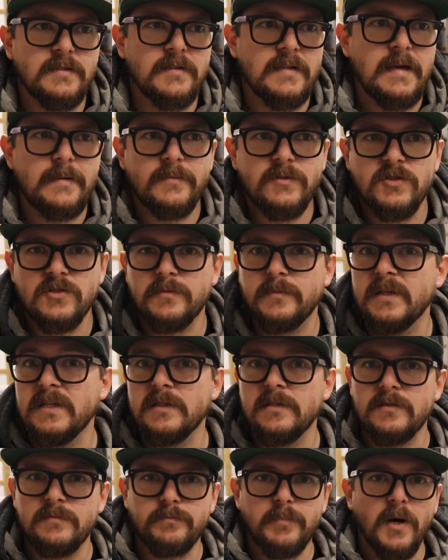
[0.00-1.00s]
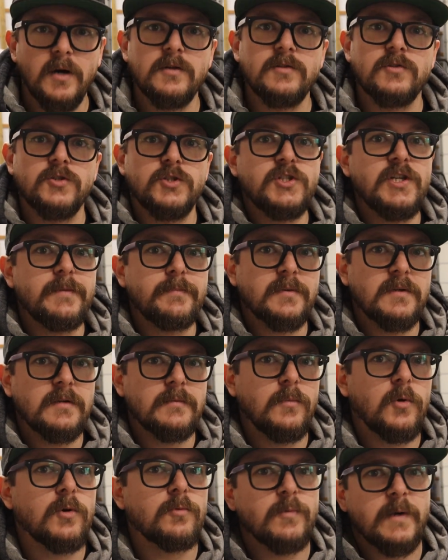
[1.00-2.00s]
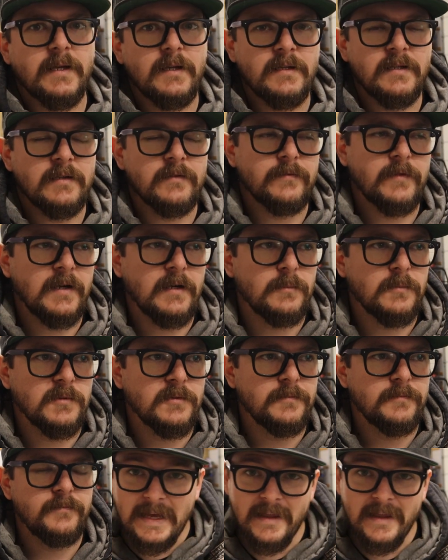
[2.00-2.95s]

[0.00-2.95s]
That just means parts are cheaper and more readily available.